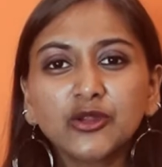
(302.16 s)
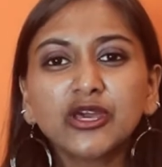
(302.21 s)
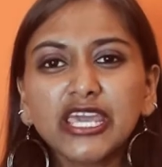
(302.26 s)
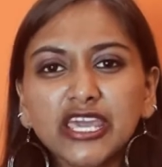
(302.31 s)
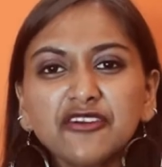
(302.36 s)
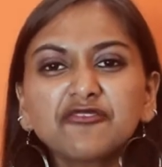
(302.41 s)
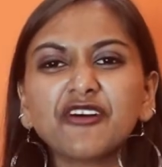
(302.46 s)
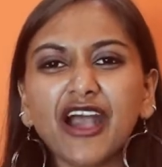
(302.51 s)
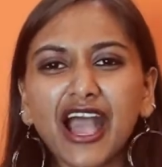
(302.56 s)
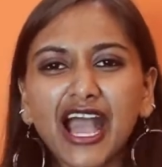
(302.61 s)
know,
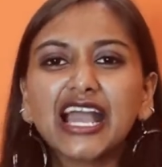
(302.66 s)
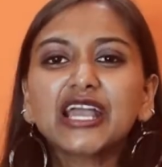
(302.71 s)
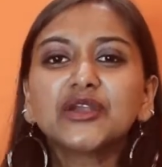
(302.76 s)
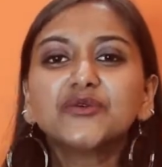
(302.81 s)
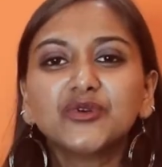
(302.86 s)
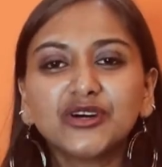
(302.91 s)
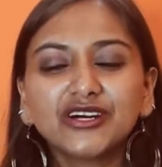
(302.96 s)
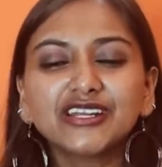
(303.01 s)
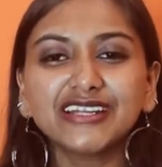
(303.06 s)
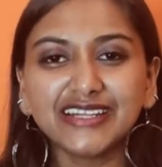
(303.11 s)
if I
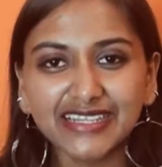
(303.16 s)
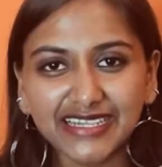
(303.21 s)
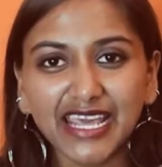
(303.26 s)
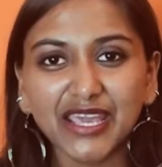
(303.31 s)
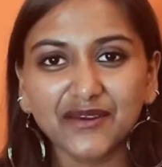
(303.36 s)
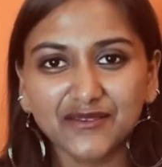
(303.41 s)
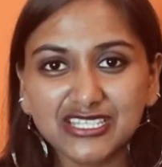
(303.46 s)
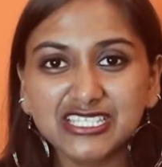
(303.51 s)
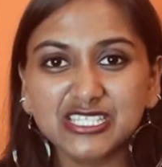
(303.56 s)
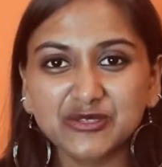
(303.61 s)
were in
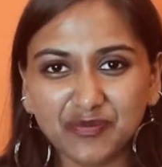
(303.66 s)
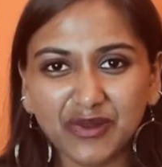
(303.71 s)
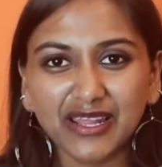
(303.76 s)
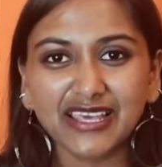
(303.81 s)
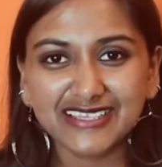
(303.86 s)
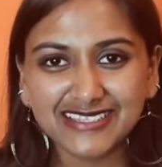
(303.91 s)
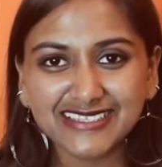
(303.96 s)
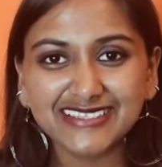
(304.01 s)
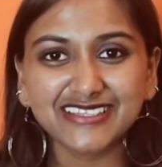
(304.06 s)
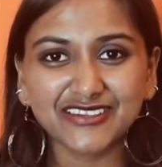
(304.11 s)
David's
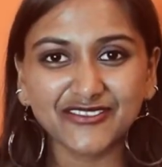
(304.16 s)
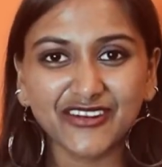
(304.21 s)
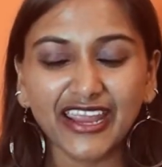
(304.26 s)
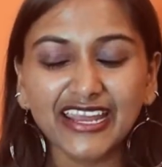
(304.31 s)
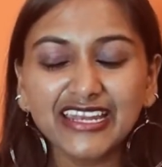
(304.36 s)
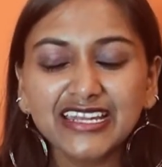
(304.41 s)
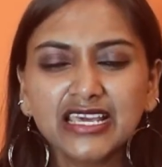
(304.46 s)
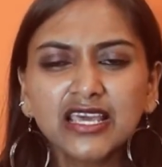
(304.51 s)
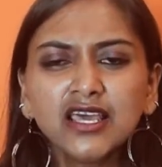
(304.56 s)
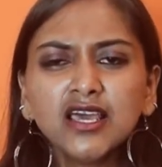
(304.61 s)
place,
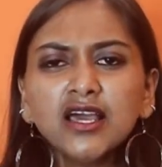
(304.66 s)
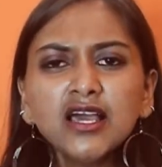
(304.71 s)
right,